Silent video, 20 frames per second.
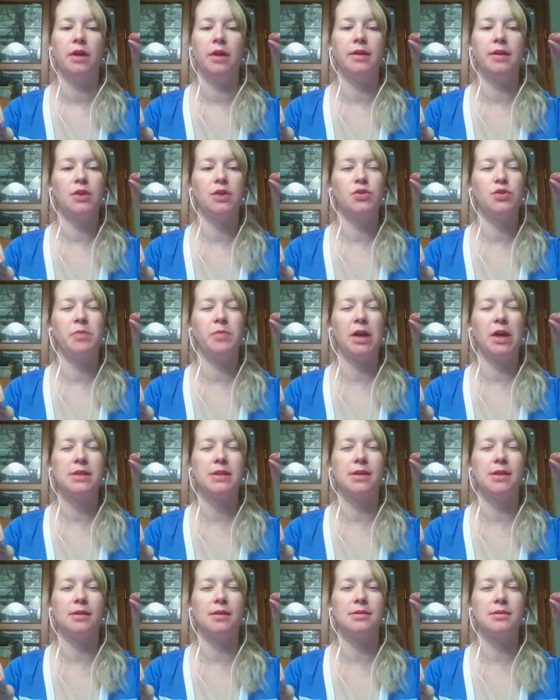And that should make
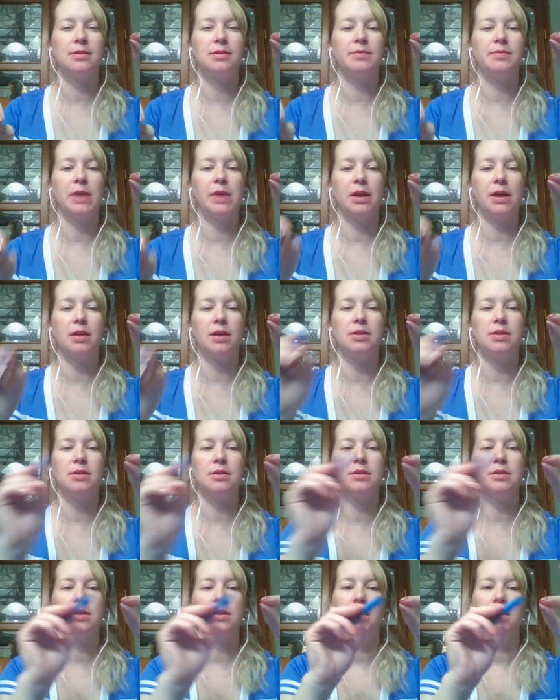sense
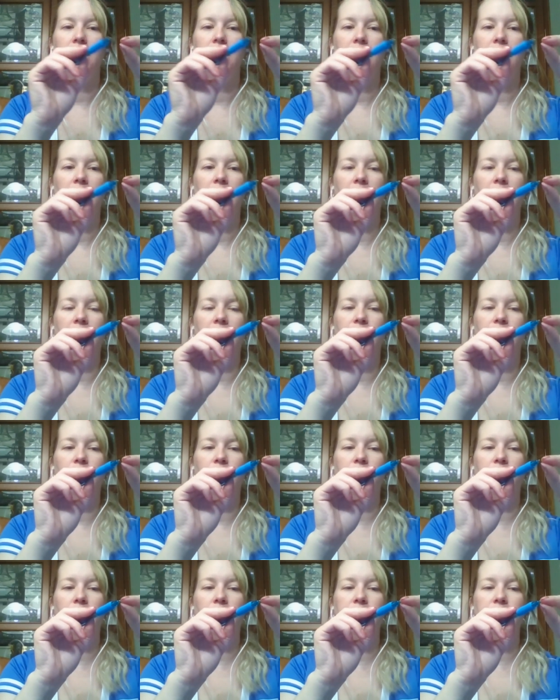because if you
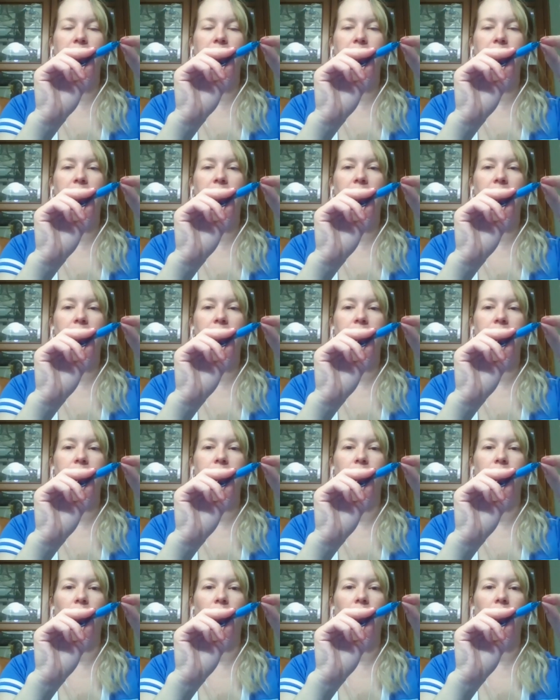throw something
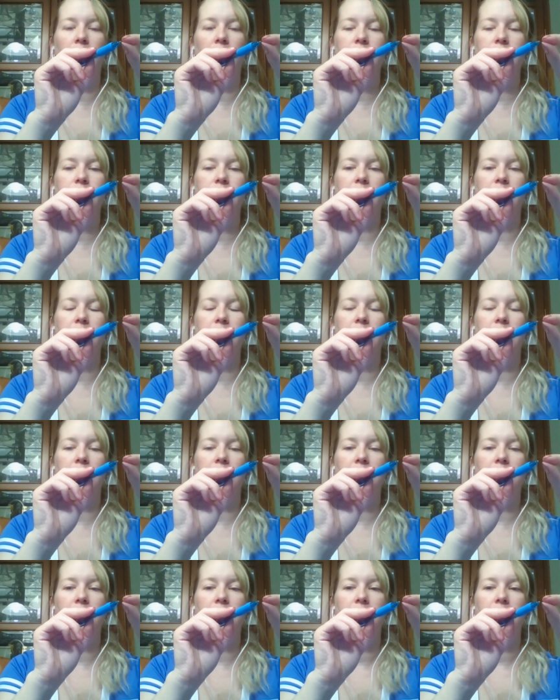or launch
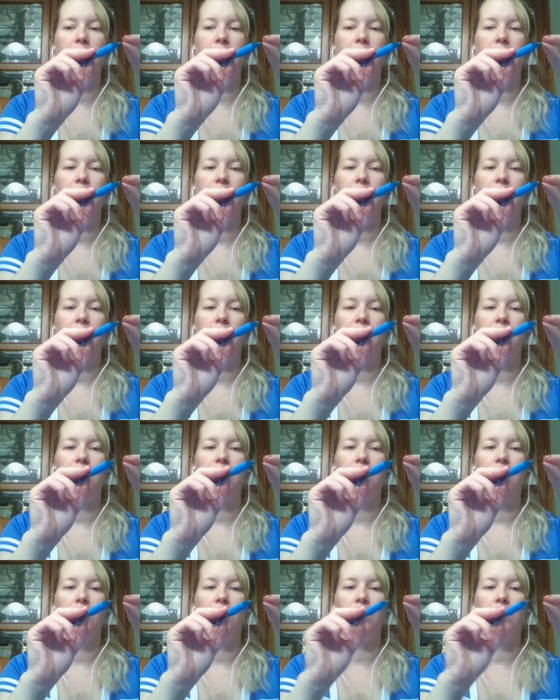something
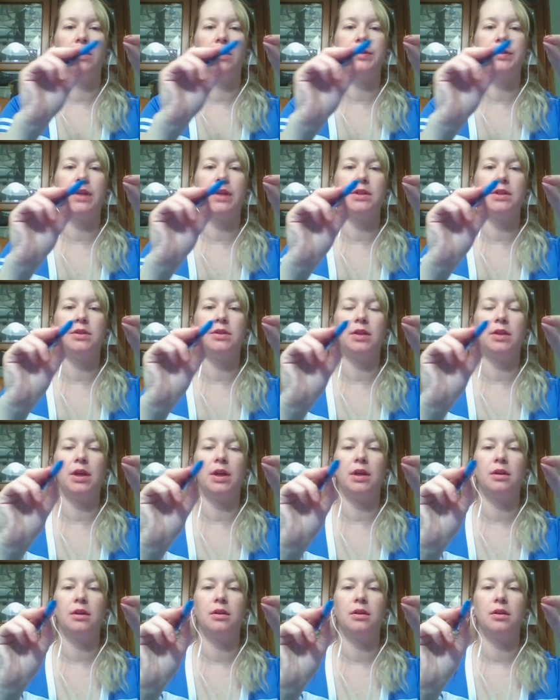
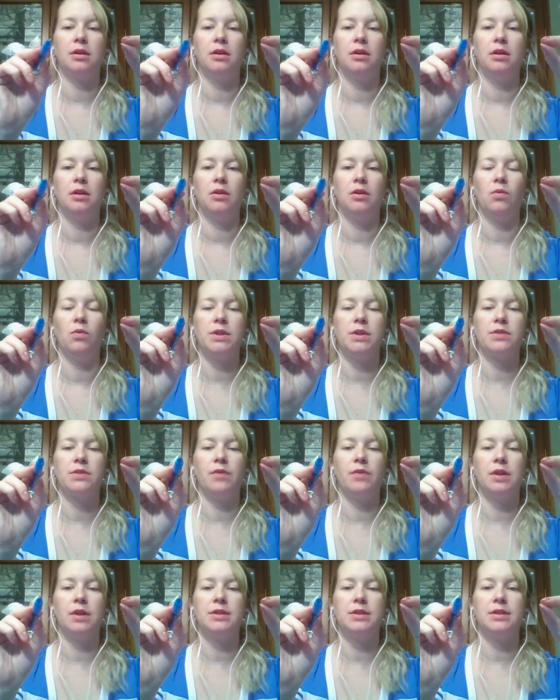horizontally, what's
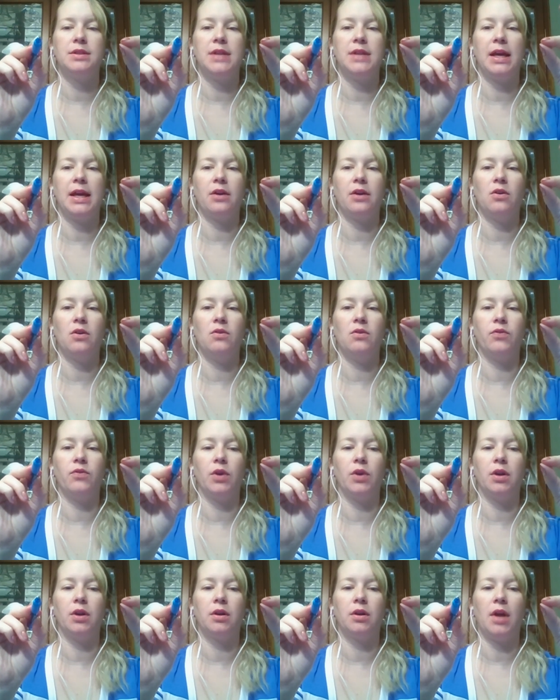going to take
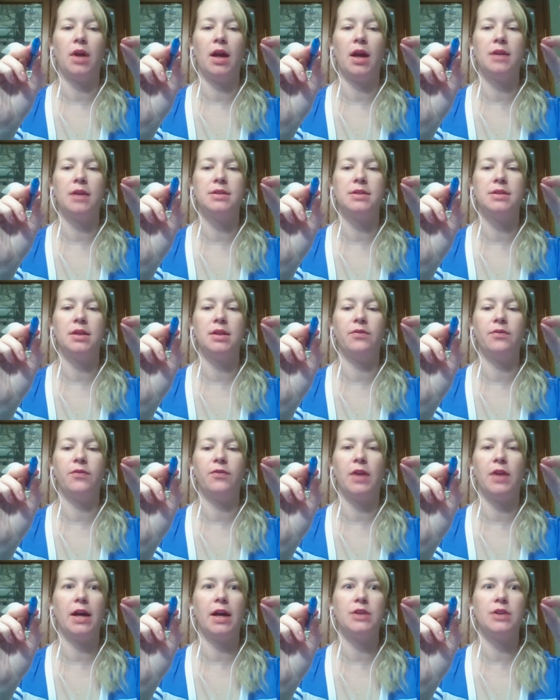over as it
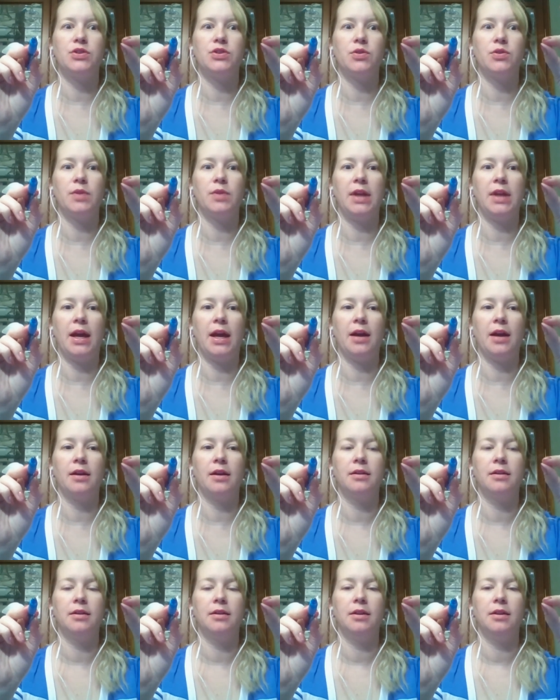flies through the air?